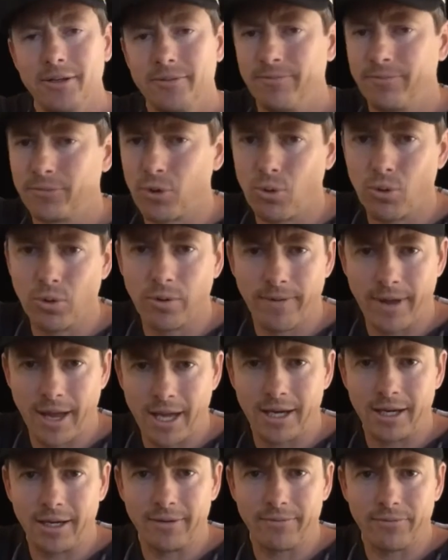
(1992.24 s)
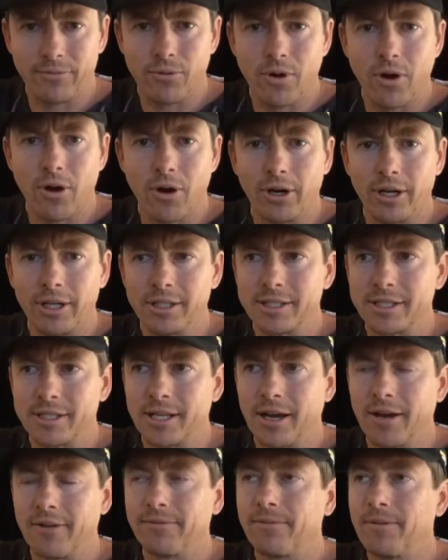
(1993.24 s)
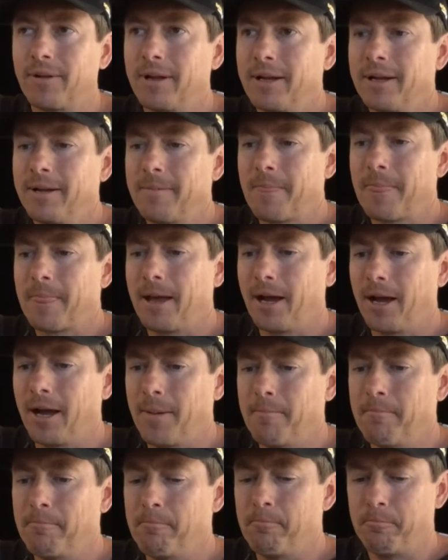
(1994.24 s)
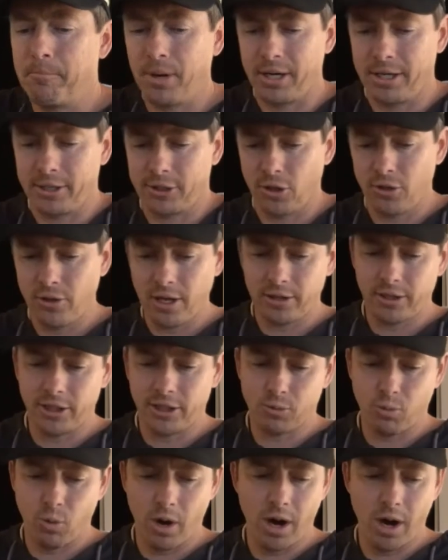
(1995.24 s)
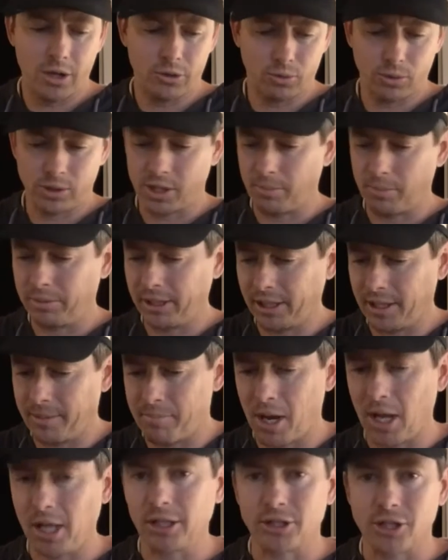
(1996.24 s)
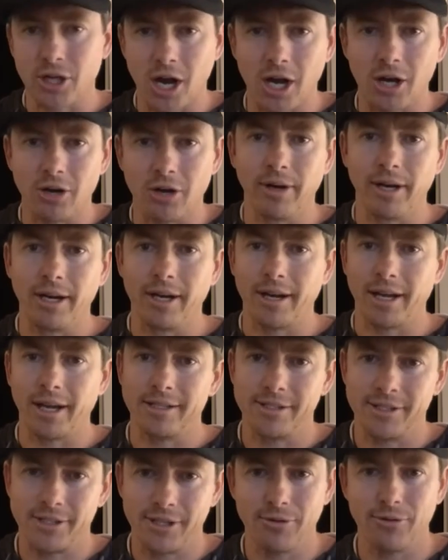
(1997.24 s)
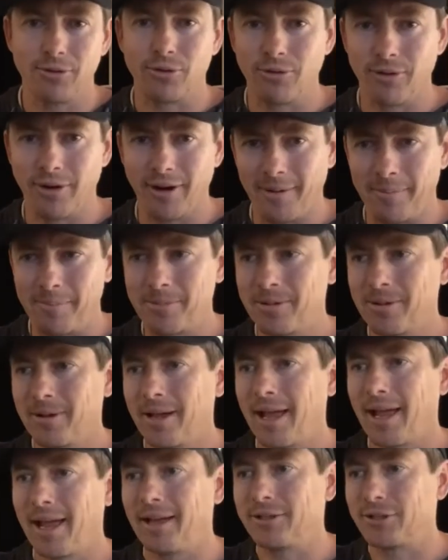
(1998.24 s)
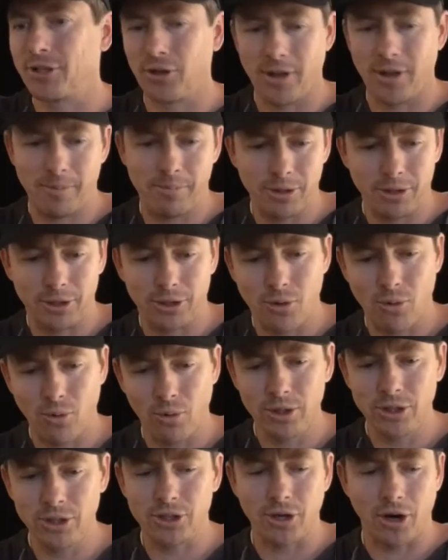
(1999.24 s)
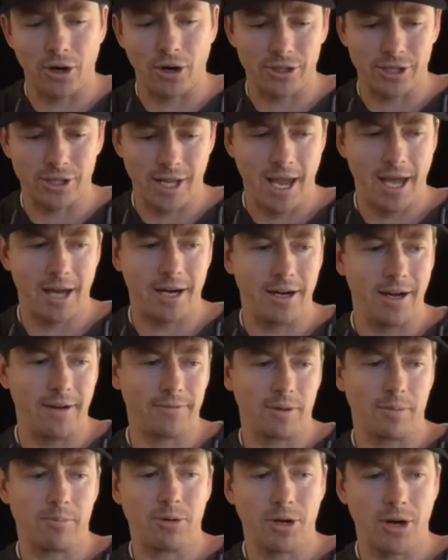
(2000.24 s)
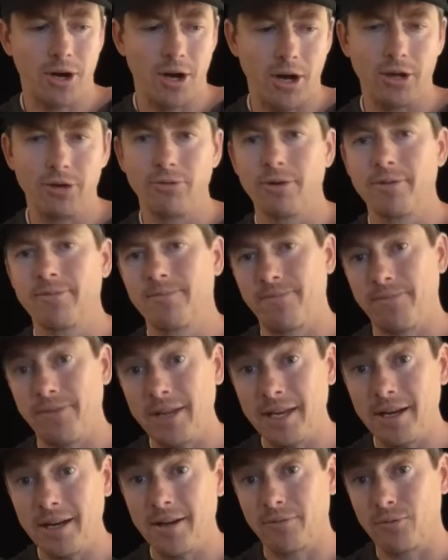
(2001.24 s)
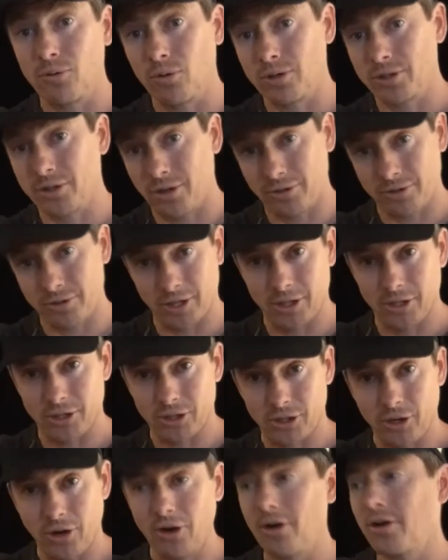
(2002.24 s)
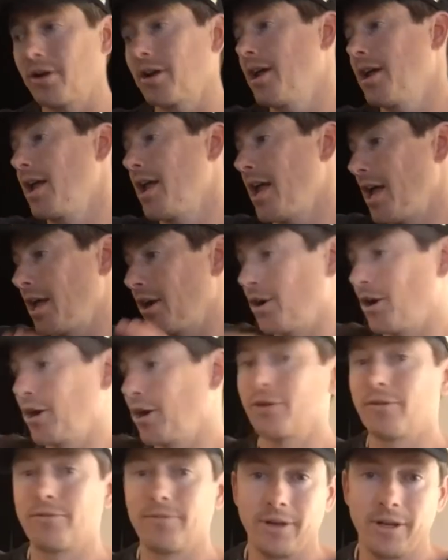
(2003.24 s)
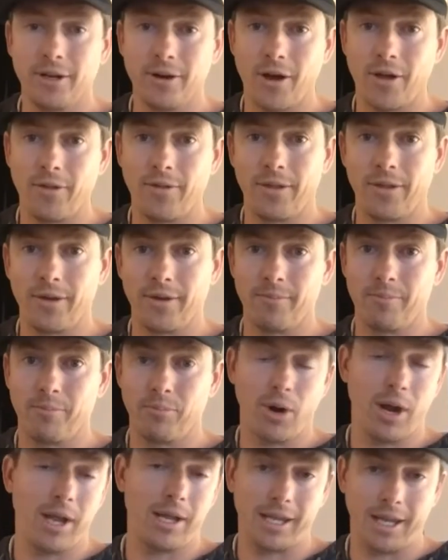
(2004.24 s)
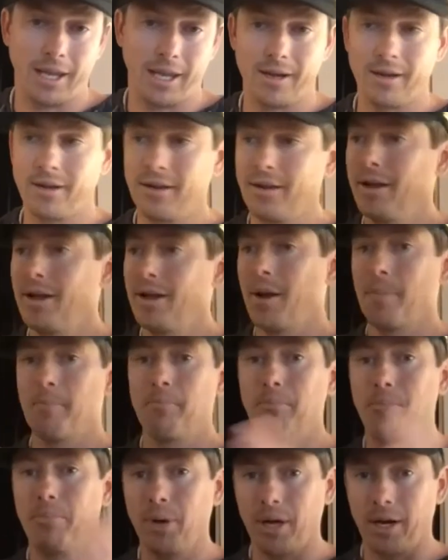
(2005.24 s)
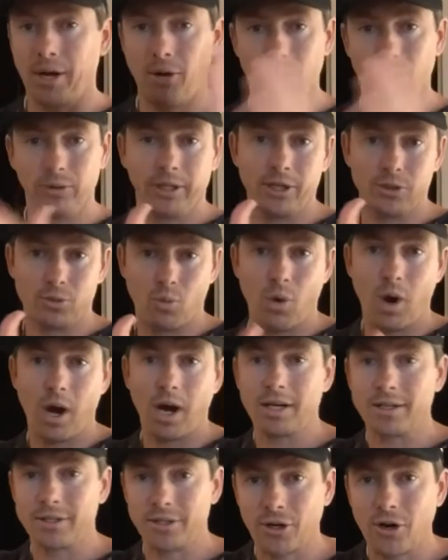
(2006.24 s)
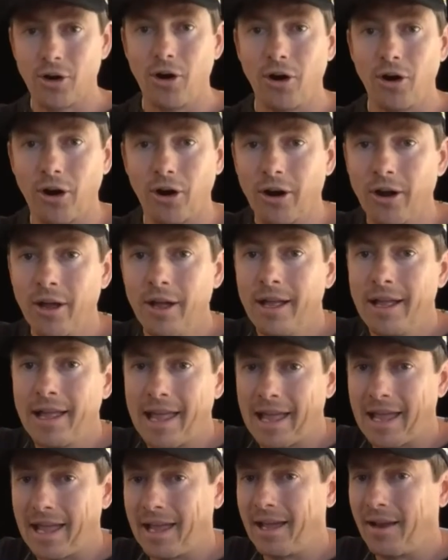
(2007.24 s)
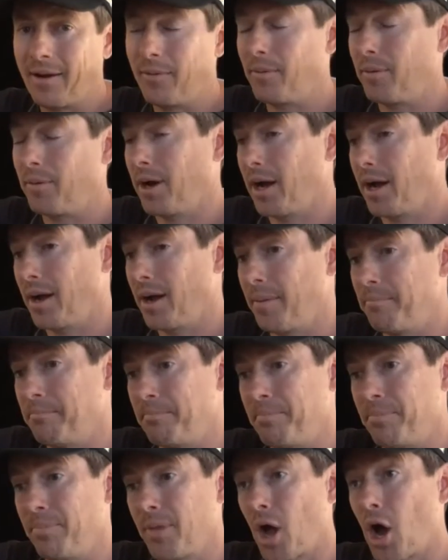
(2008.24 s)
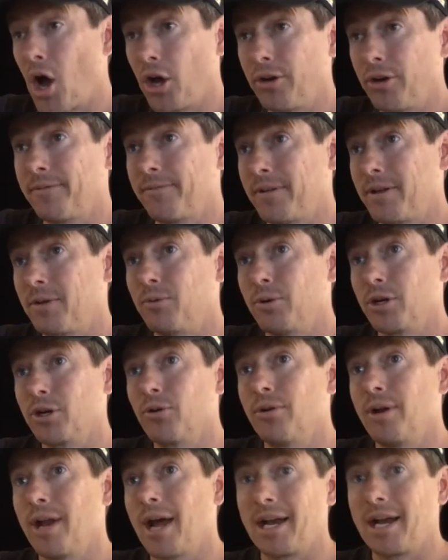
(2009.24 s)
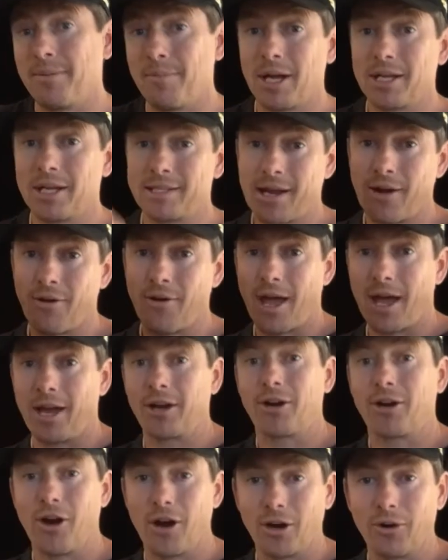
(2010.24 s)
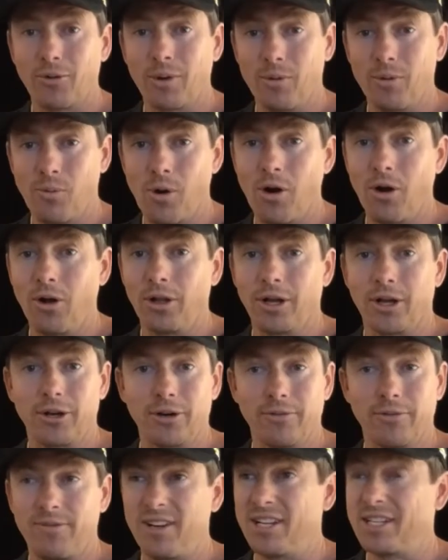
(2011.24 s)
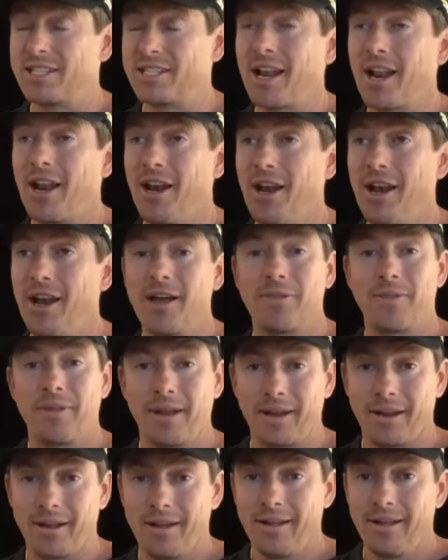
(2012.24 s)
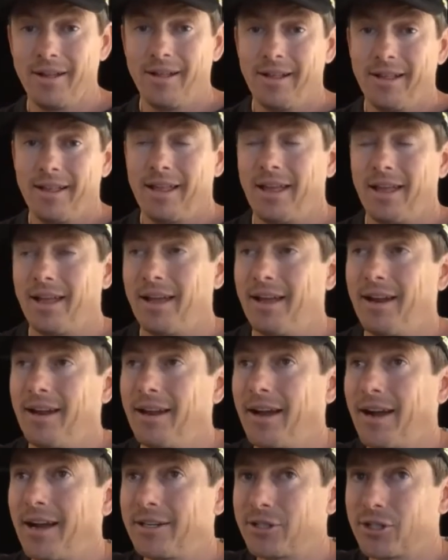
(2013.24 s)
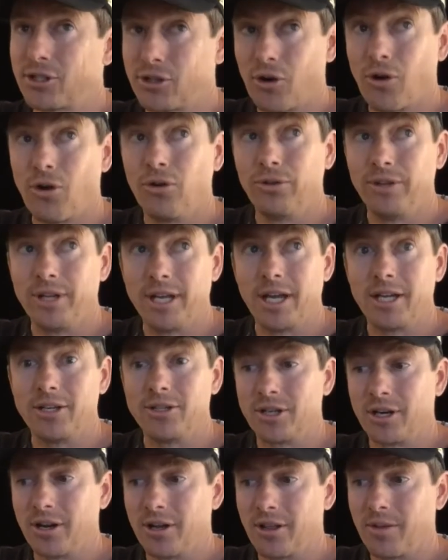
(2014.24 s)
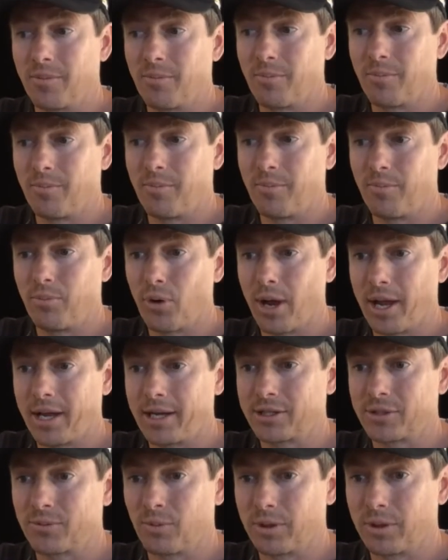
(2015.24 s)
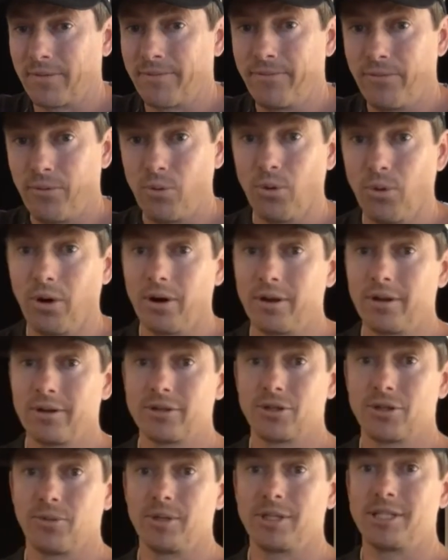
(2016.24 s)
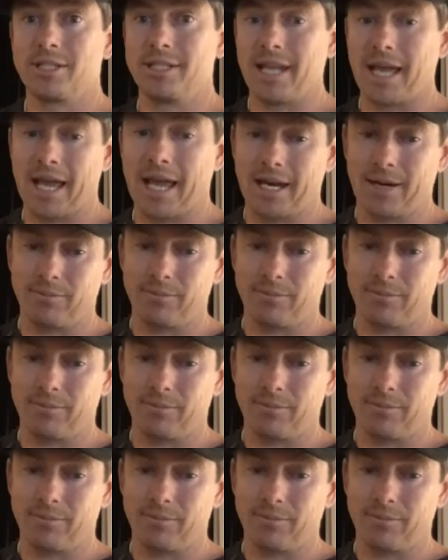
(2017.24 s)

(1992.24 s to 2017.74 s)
Corvette and Ferrari and stuff. But it turned out this warehouse was completely polished concrete, had zero grip. And so they put cornstarch, and they had enough to put 100 feet of cornstarch on the start and 100 feet on the braking, but only as wide as a car. And 100 feet, when you're going 90 miles an hour at a concrete wall, 100 feet is nothing. And I stalled the engine on the brakes with the Ford. So it's dead.